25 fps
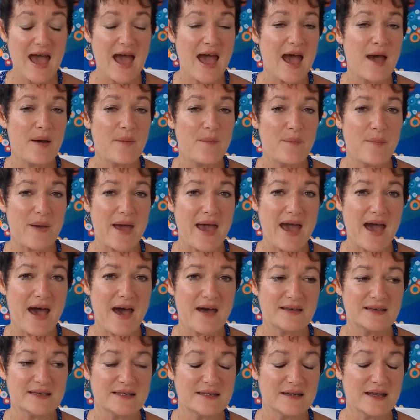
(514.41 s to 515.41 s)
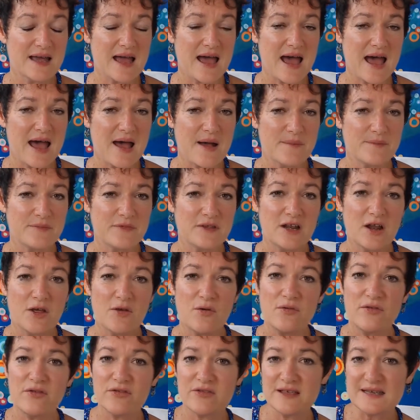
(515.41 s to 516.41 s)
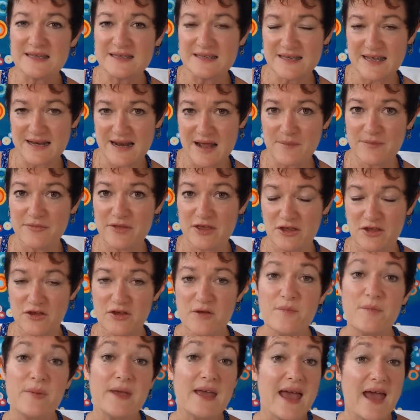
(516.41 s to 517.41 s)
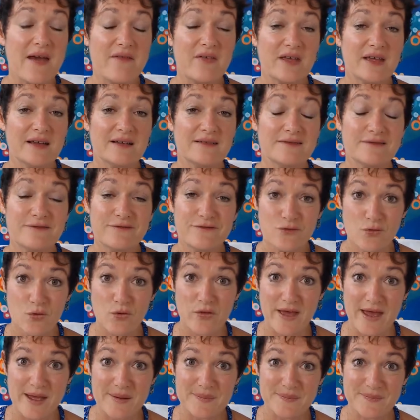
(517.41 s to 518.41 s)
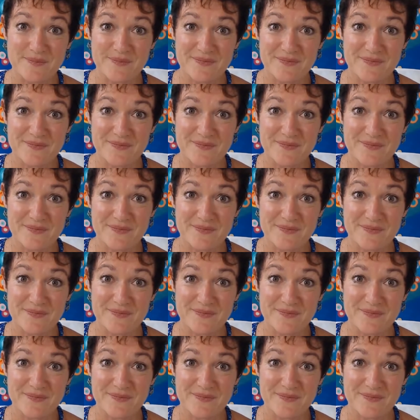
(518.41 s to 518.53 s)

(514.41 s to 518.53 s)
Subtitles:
about the setup that you can be having for that.